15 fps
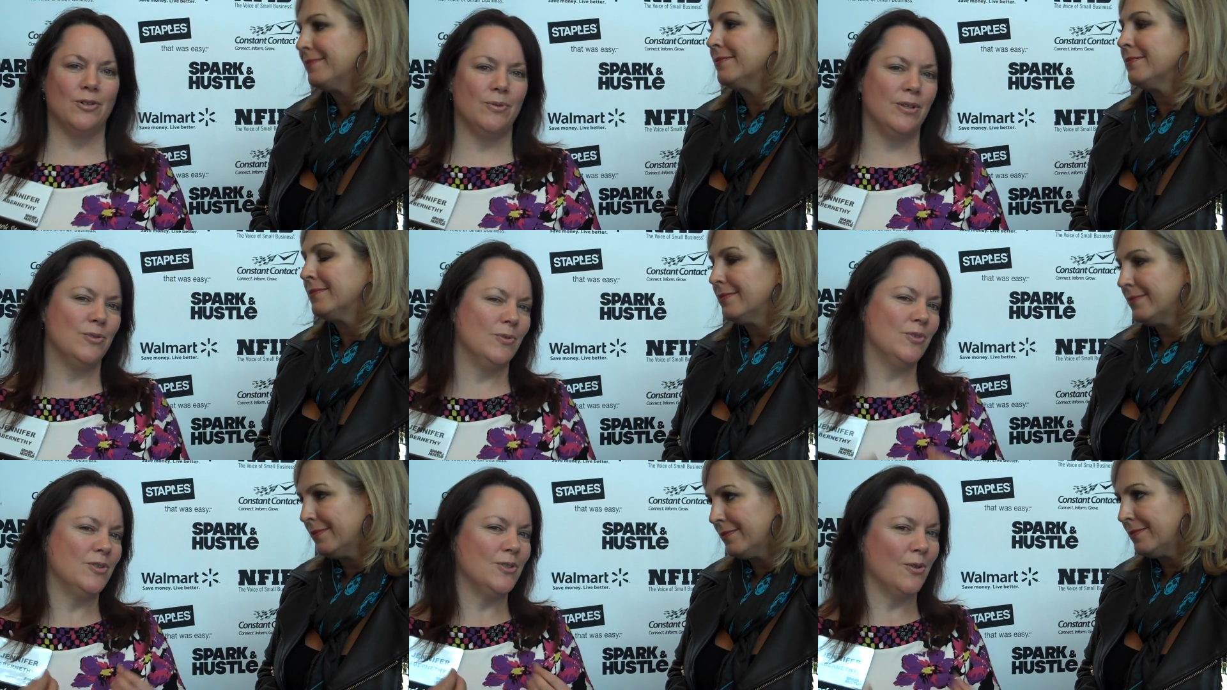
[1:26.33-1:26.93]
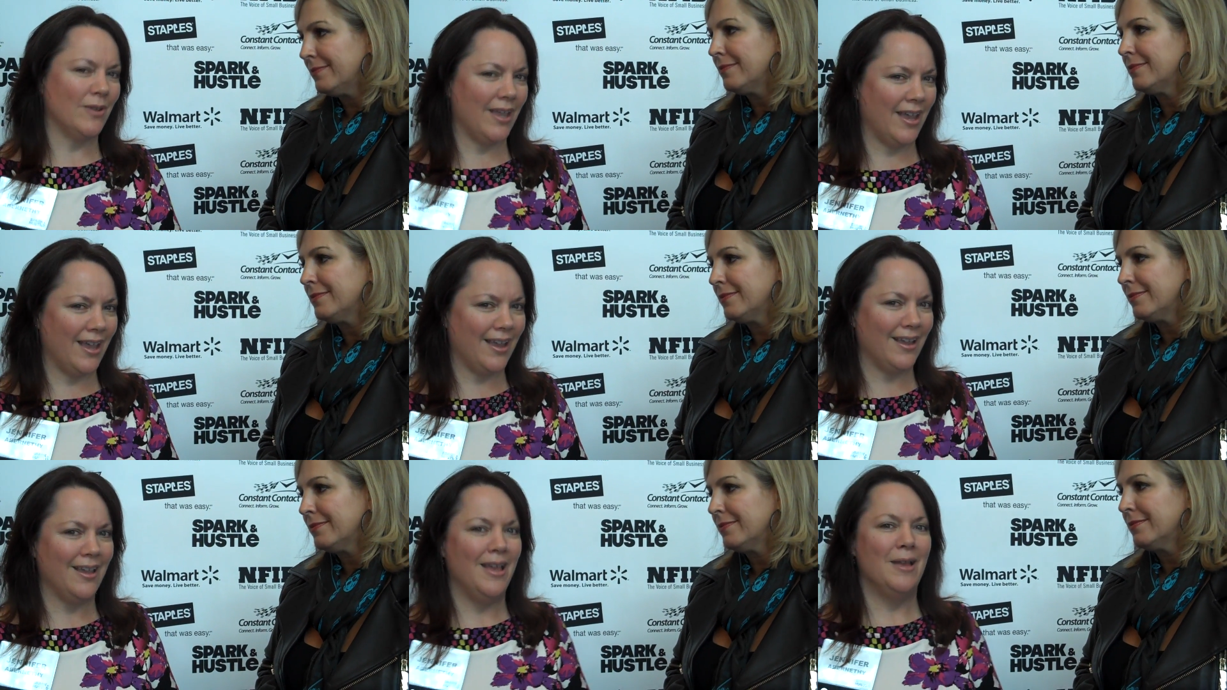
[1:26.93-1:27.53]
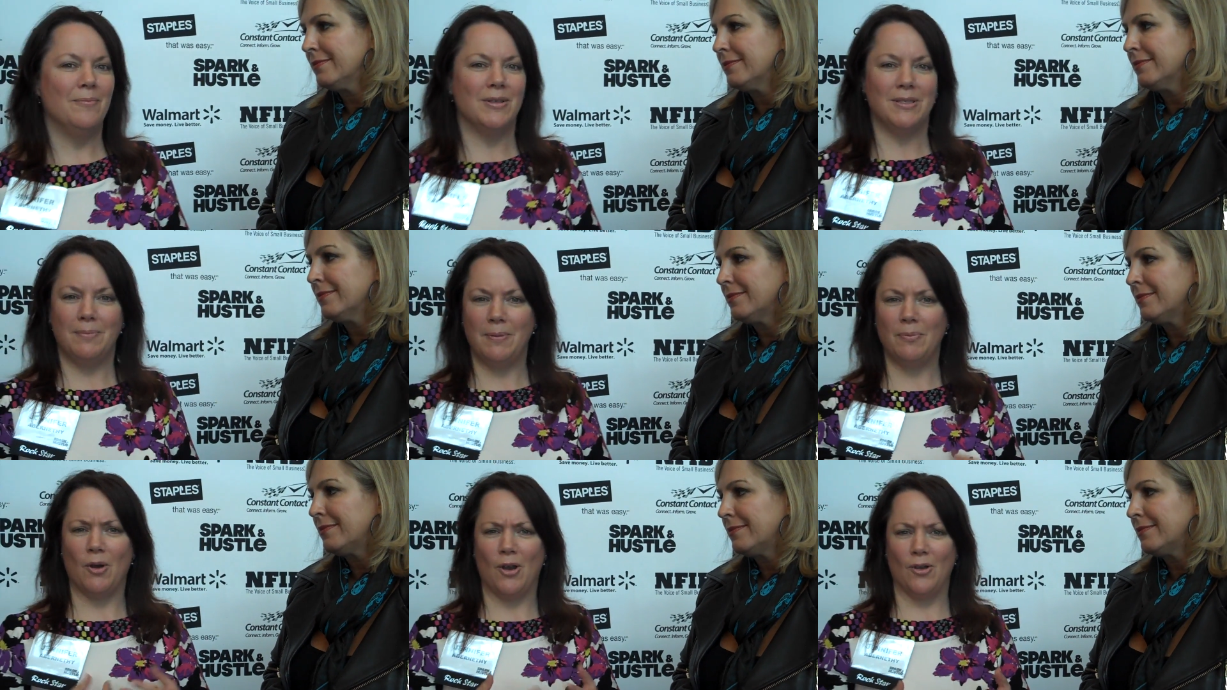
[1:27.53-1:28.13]
Speaker 1: their tweets, which is okay, but some
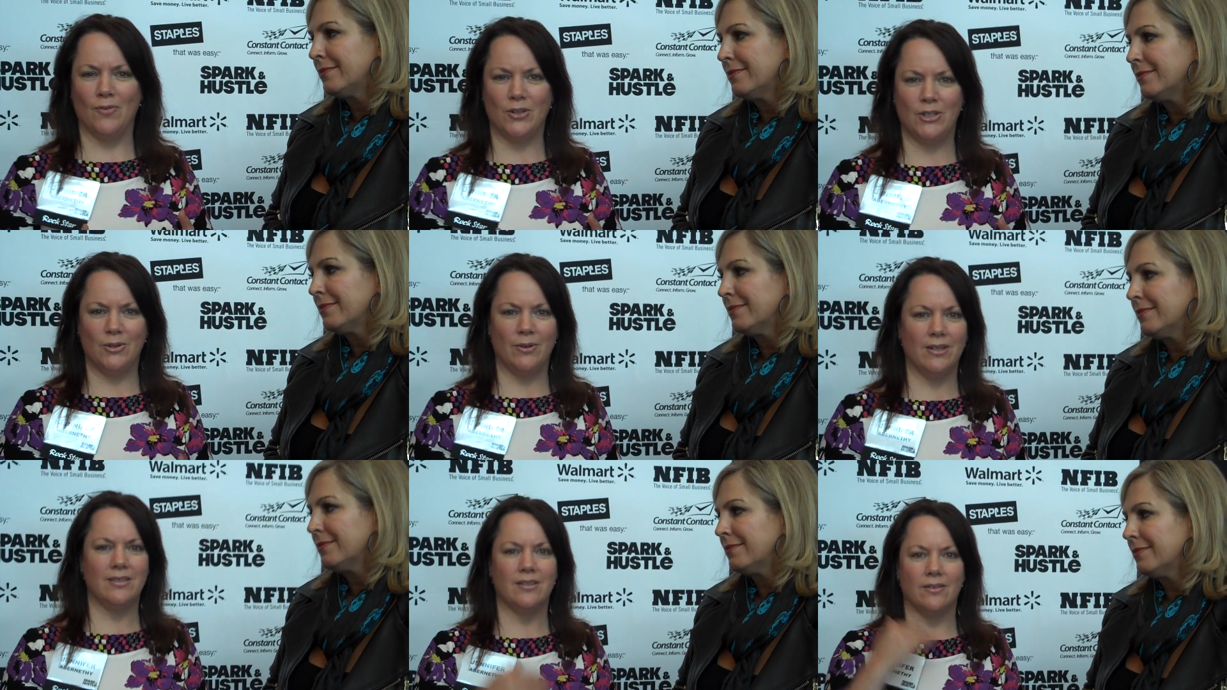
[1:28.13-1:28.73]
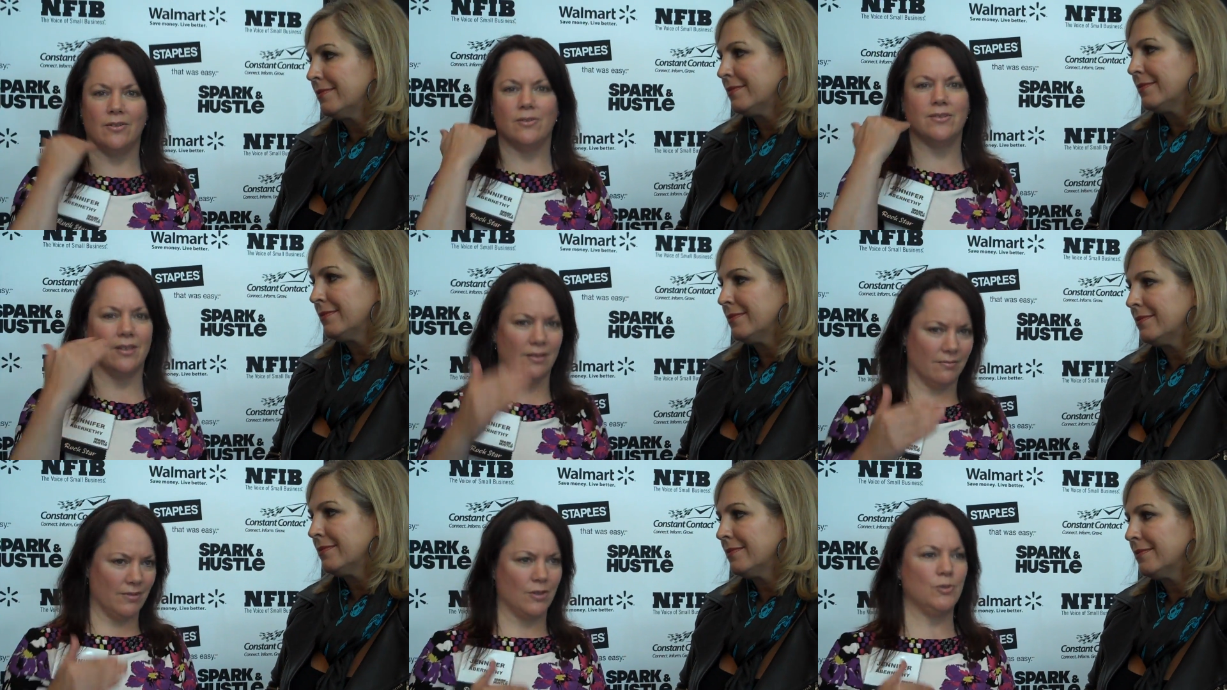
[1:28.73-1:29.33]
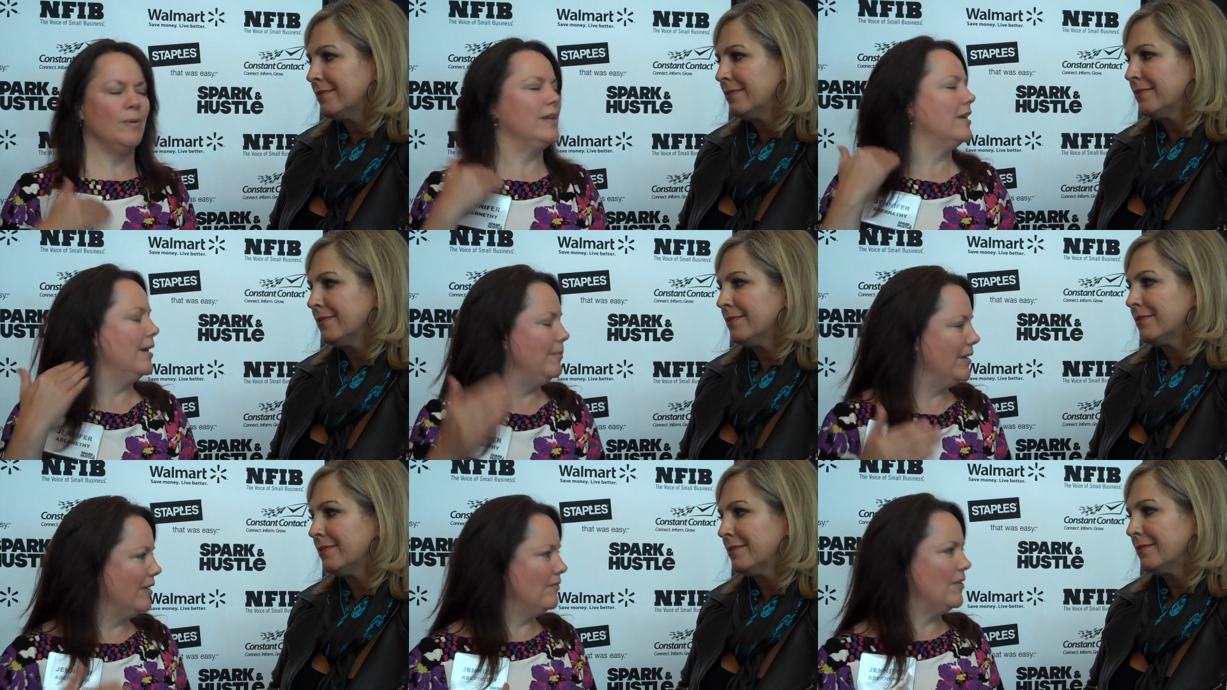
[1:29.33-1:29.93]
people overdo it. So there's a, a tweet
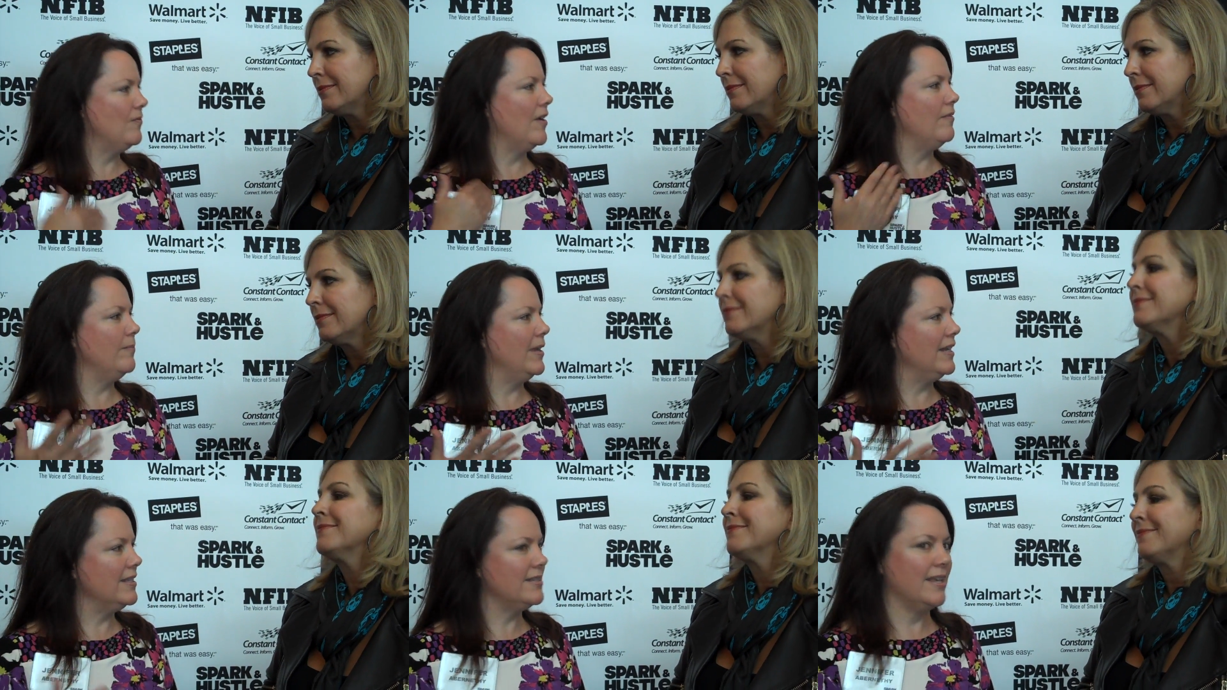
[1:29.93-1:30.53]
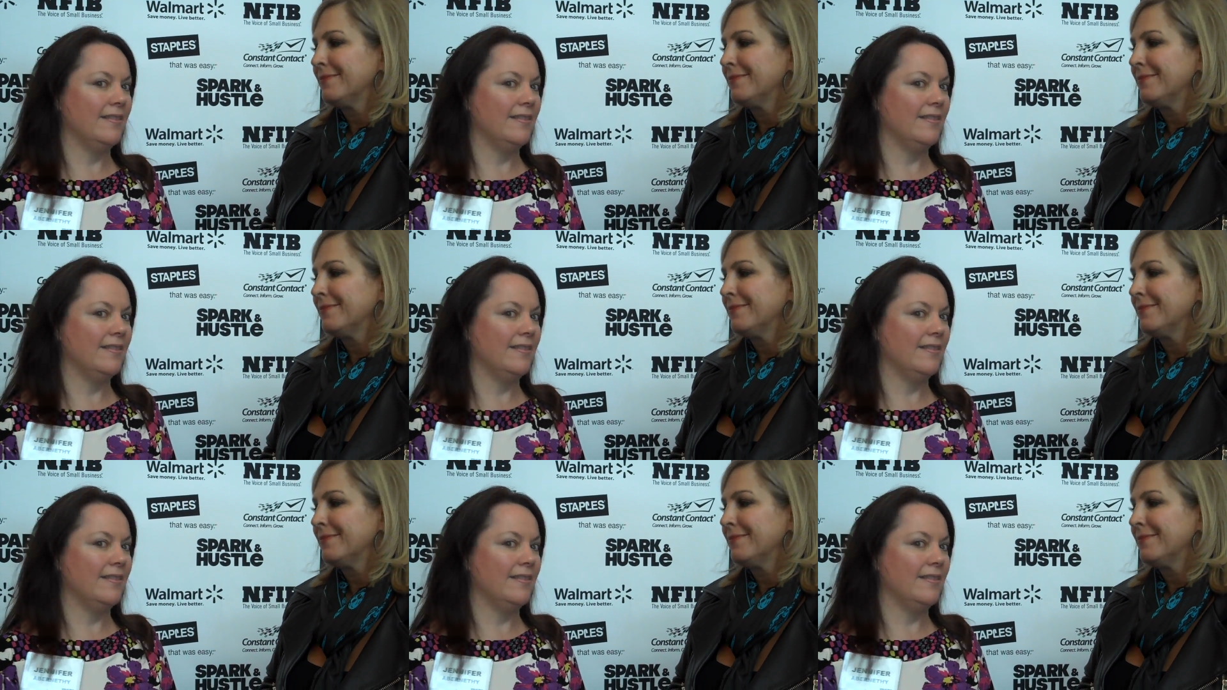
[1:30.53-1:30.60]
coming every five minutes,